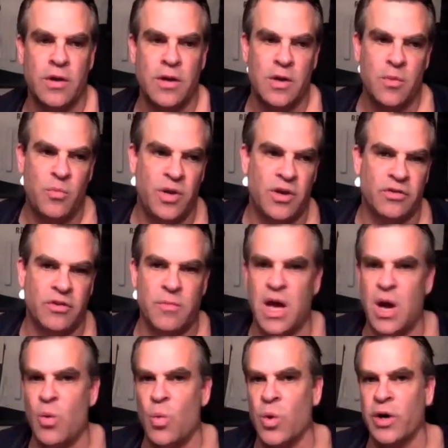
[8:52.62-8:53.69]
because I'm
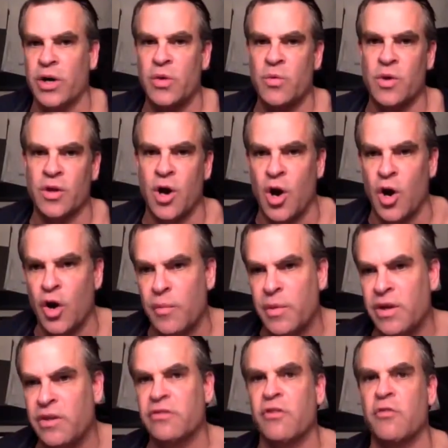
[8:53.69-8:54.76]
not working with
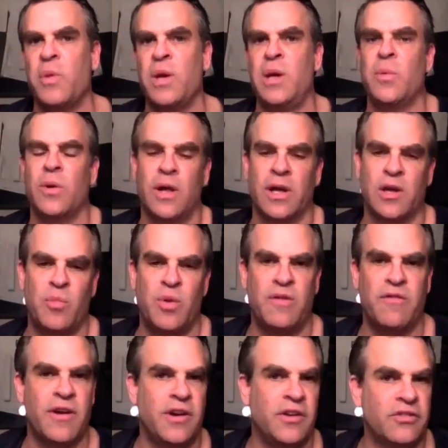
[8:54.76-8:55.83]
armies of people, I can be
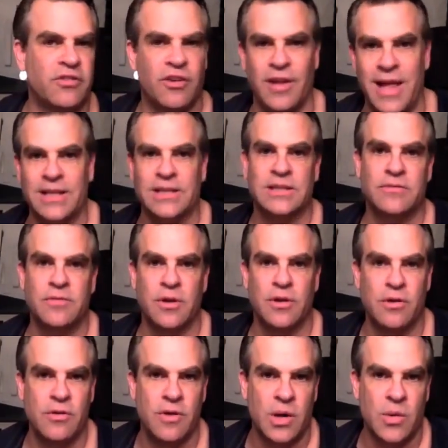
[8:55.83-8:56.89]
very selective with
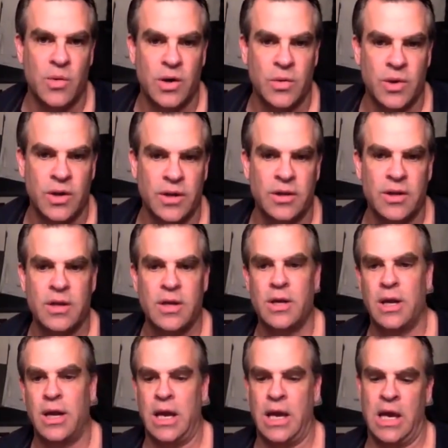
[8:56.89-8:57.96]
who I work with.
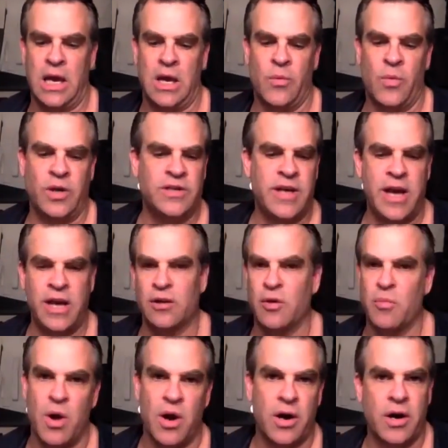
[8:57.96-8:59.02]
And we tailor
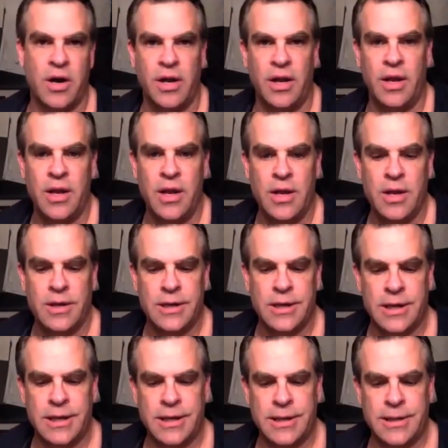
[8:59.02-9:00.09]
marketing
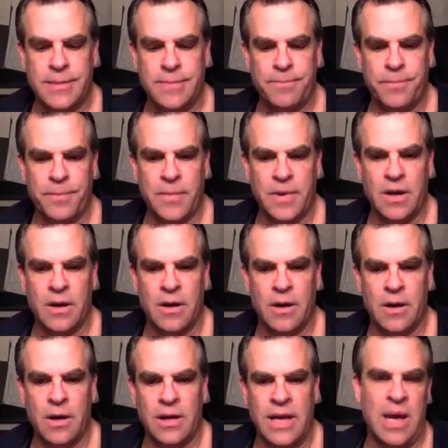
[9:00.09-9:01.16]

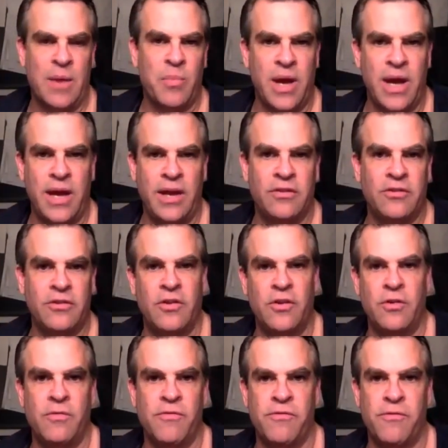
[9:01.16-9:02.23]
campaigns
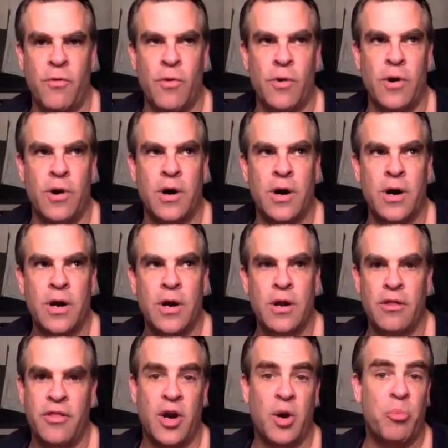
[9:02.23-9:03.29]
for
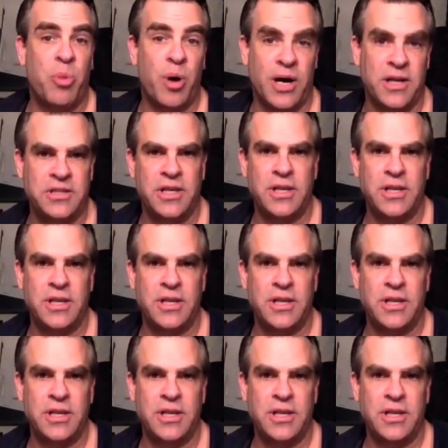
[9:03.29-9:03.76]
their budget.